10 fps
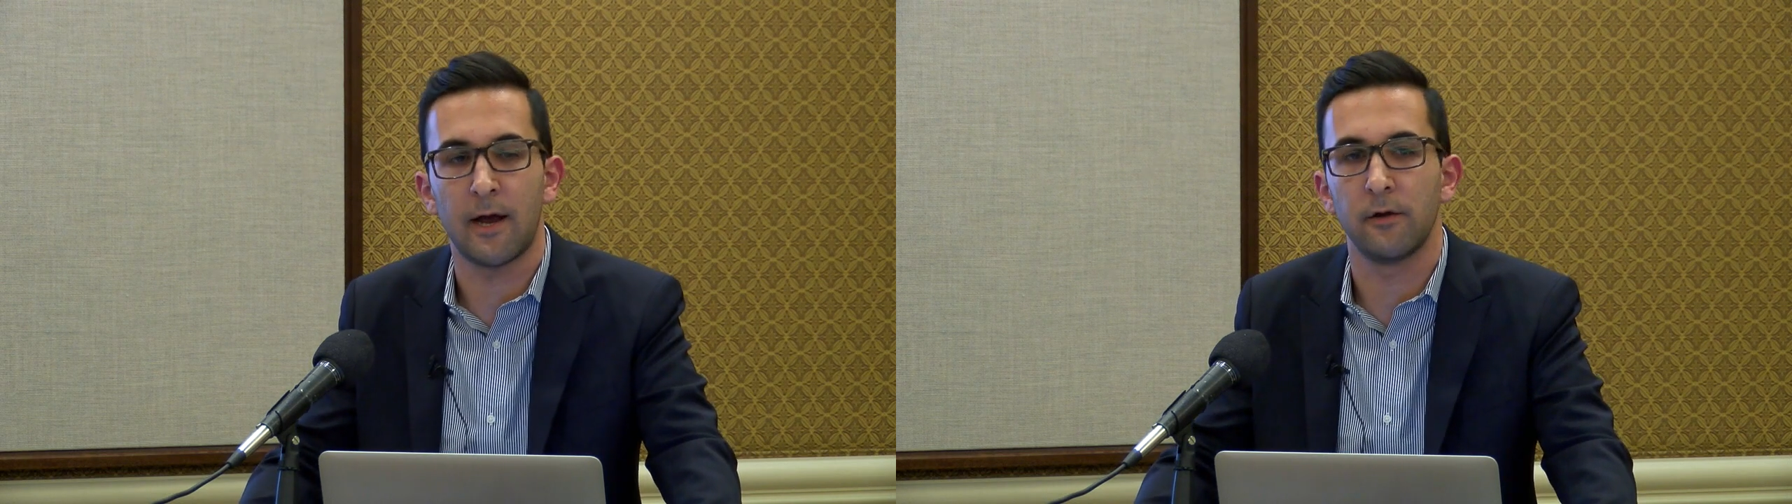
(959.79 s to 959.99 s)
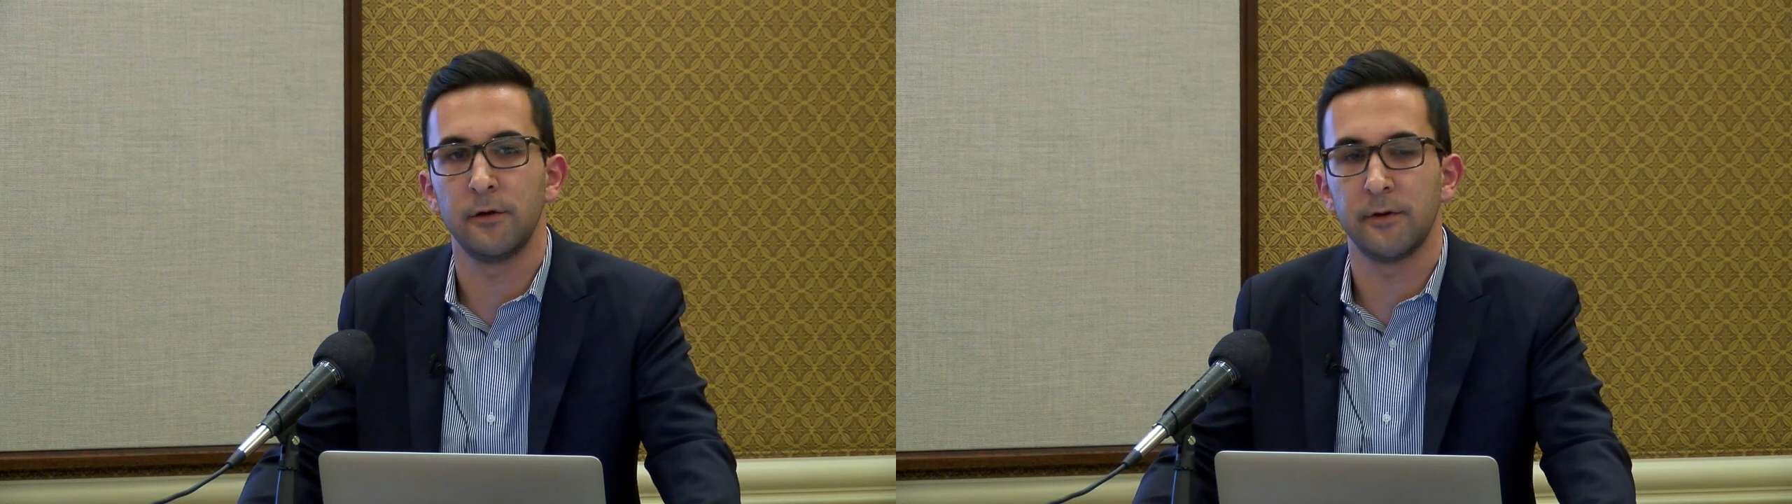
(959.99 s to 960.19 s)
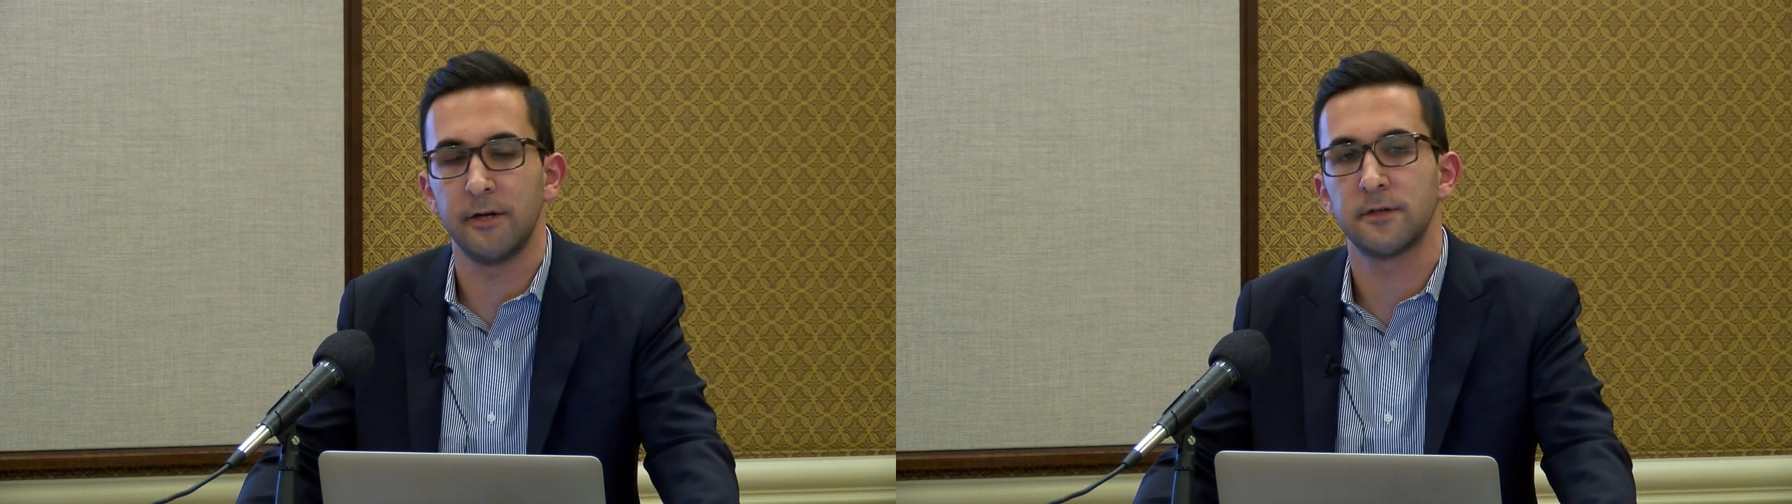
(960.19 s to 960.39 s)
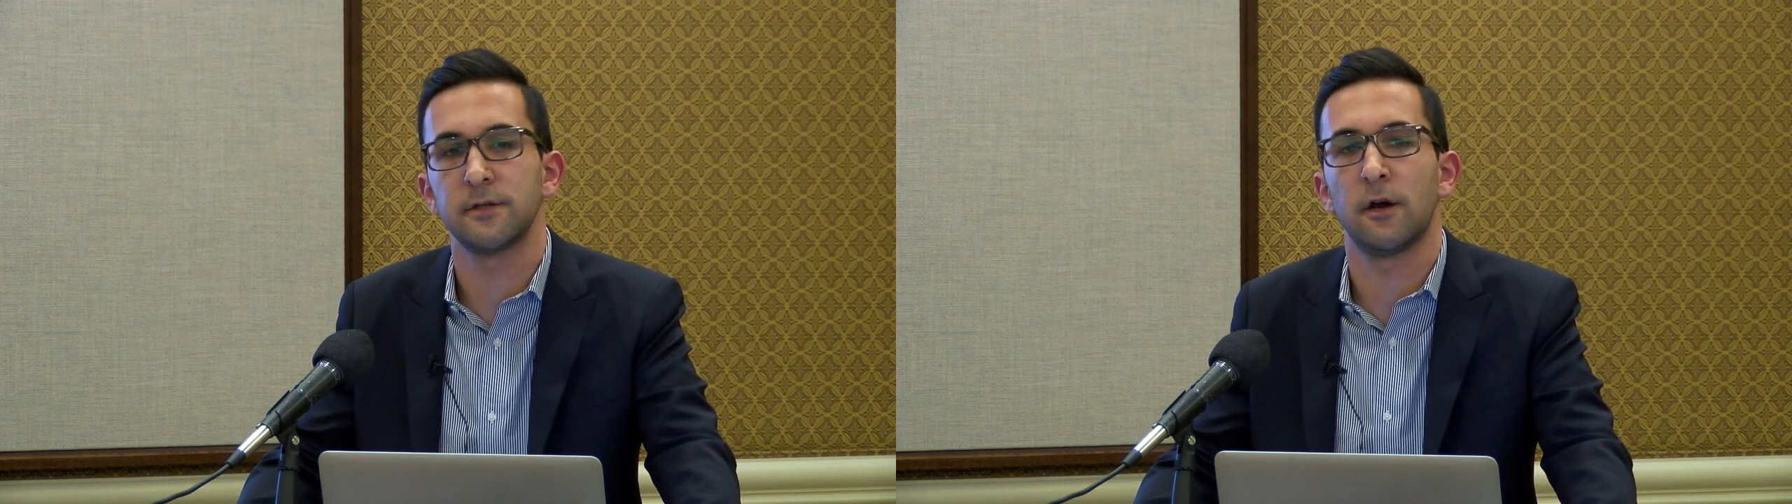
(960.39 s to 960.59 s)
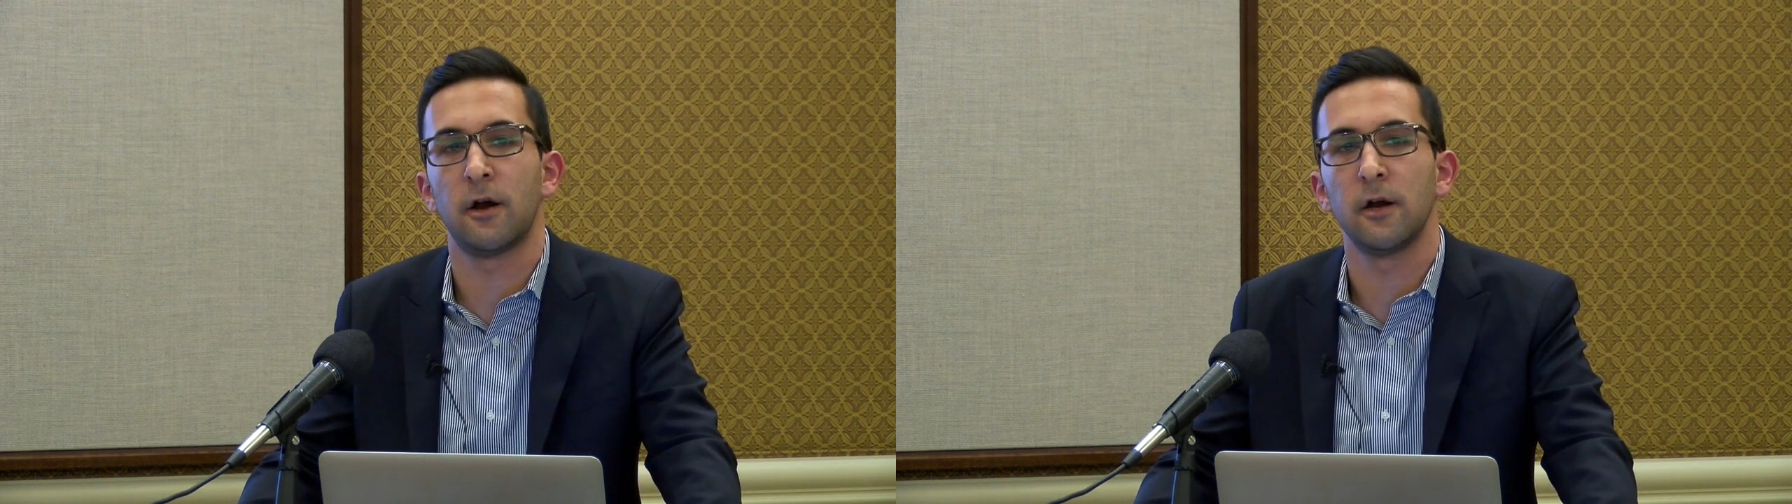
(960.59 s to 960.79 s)
how
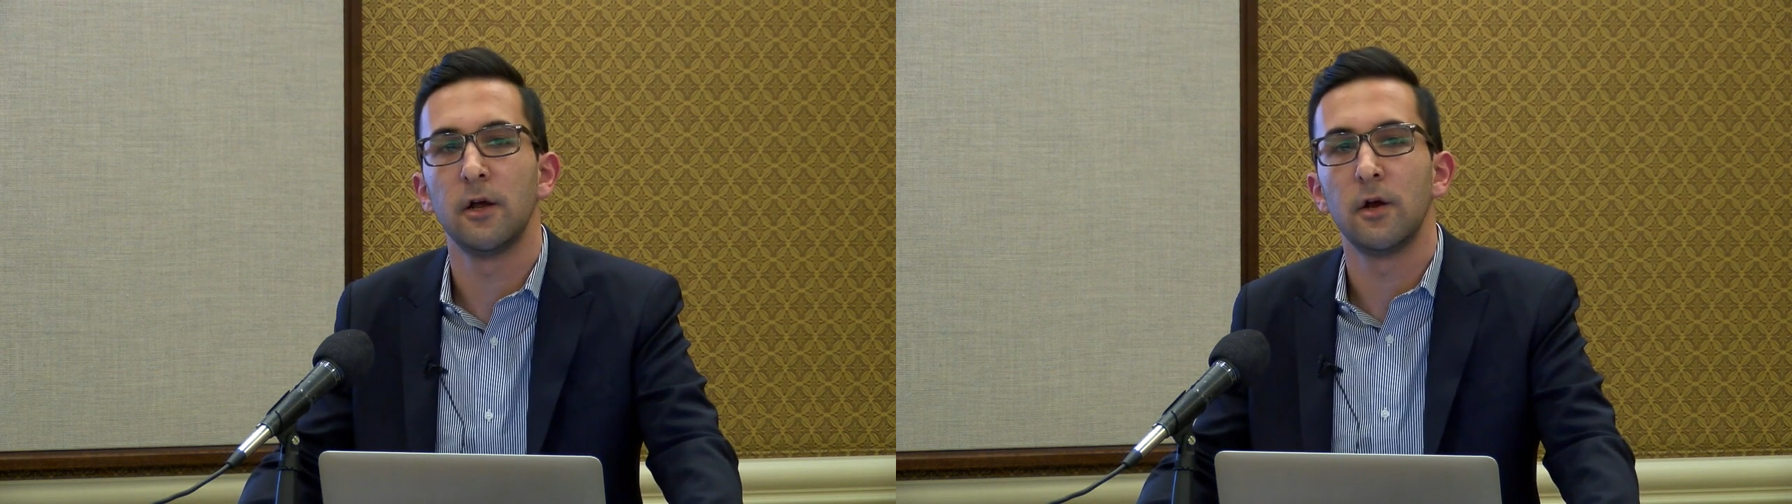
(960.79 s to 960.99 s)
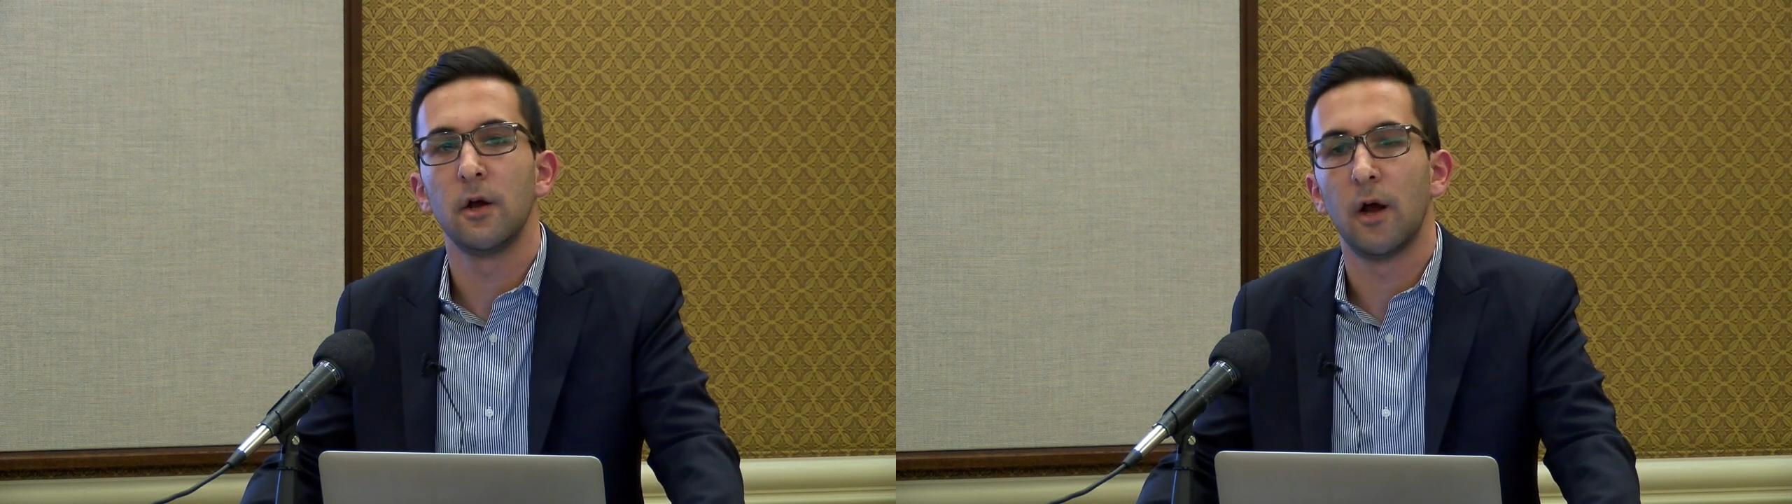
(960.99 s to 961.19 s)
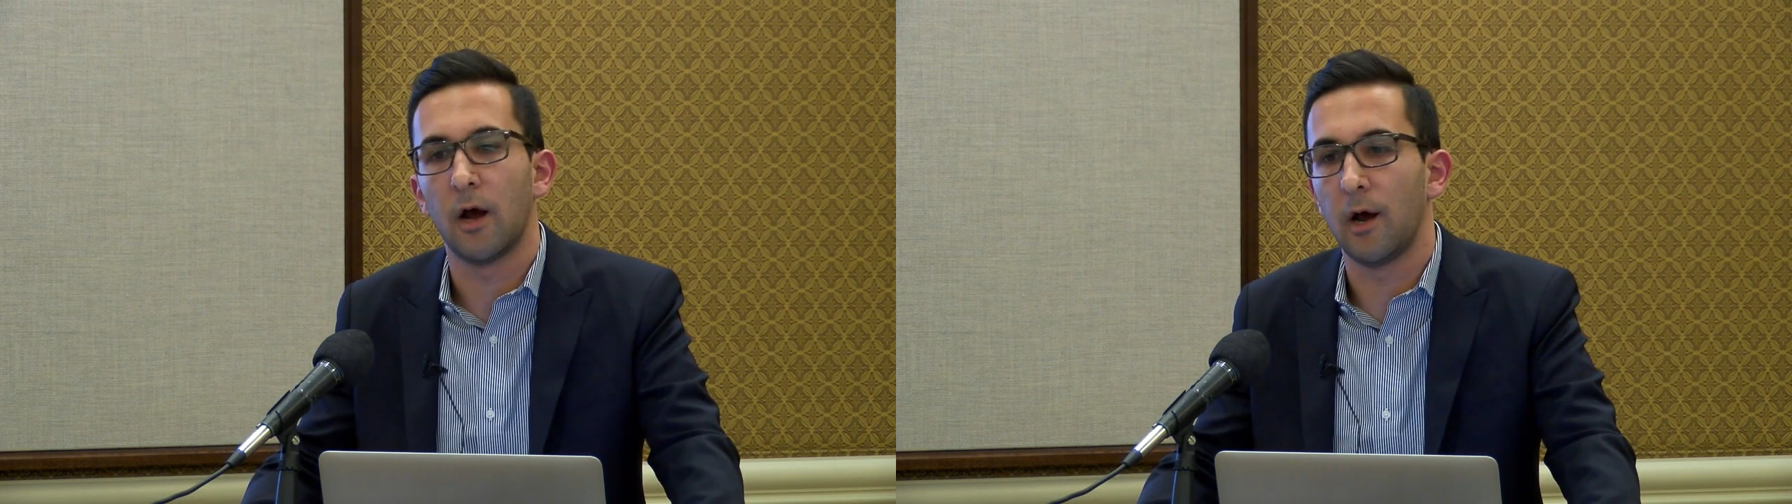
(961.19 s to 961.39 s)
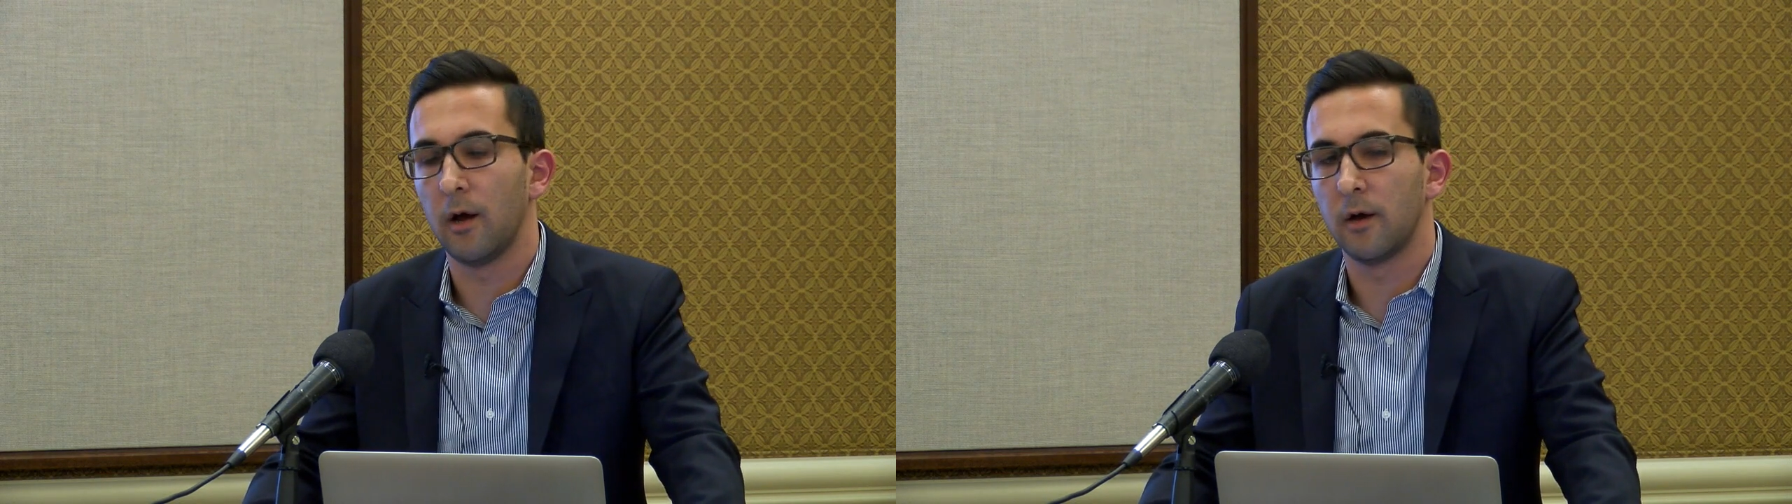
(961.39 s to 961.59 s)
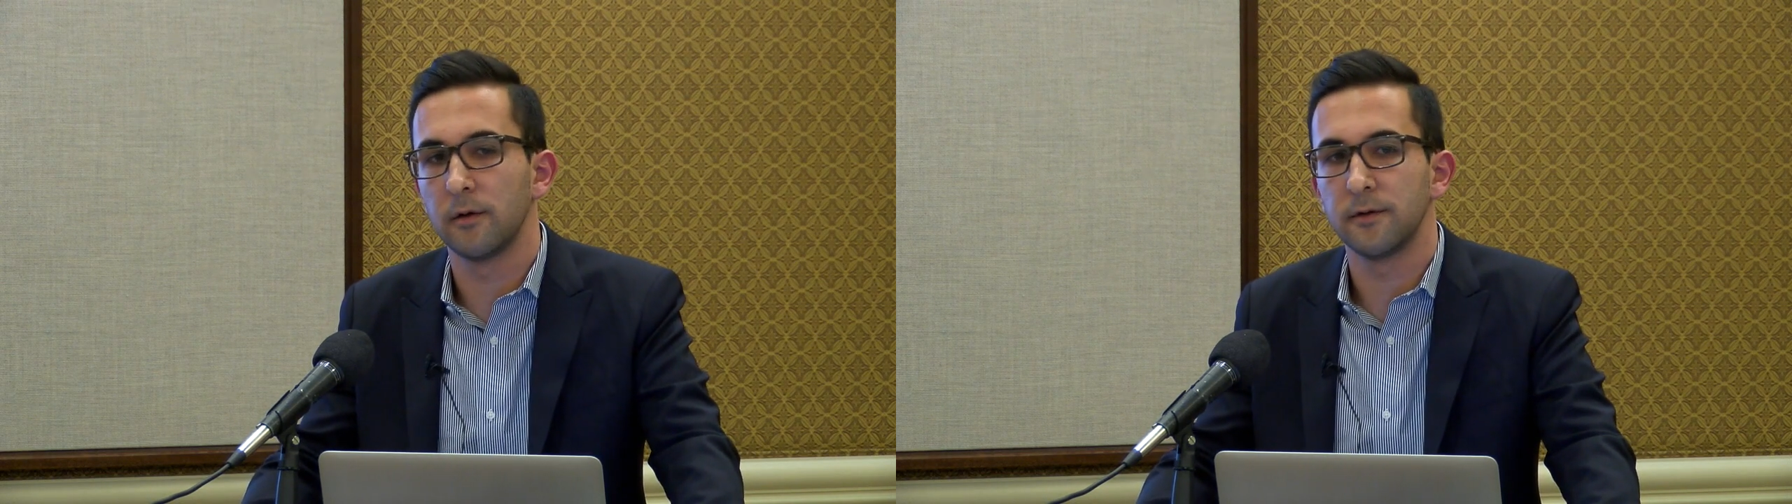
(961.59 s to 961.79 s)
UNHCR
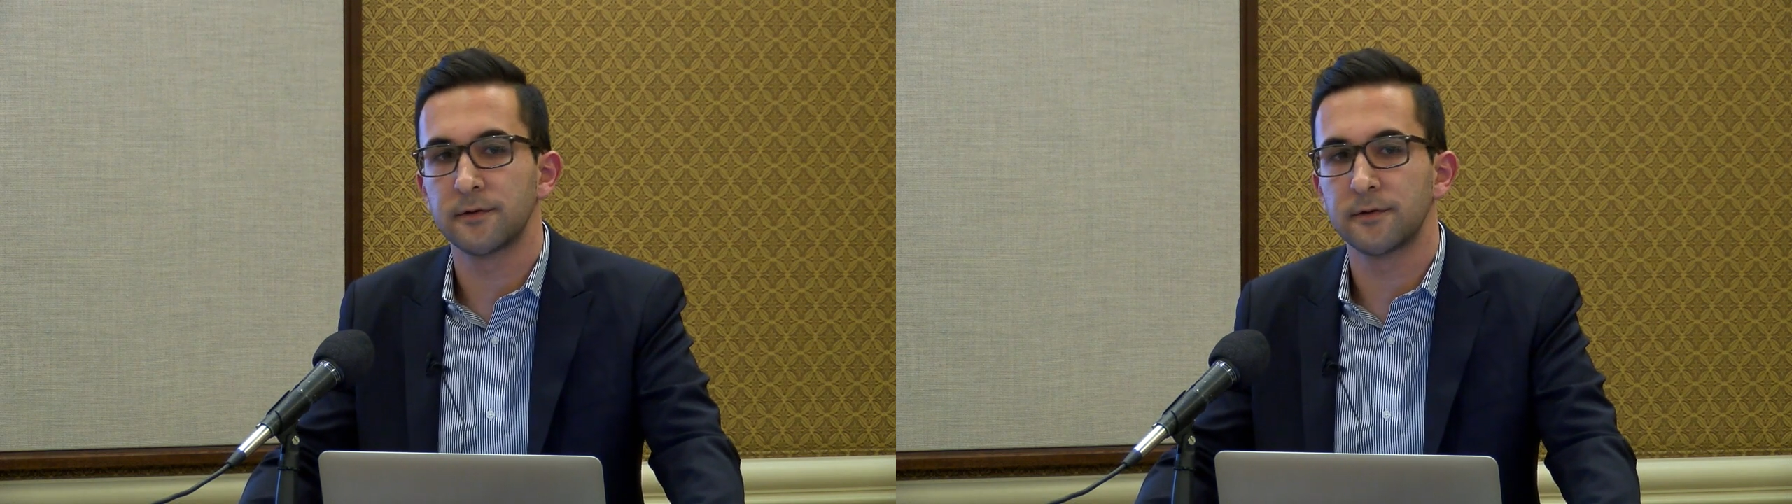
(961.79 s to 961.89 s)
uh,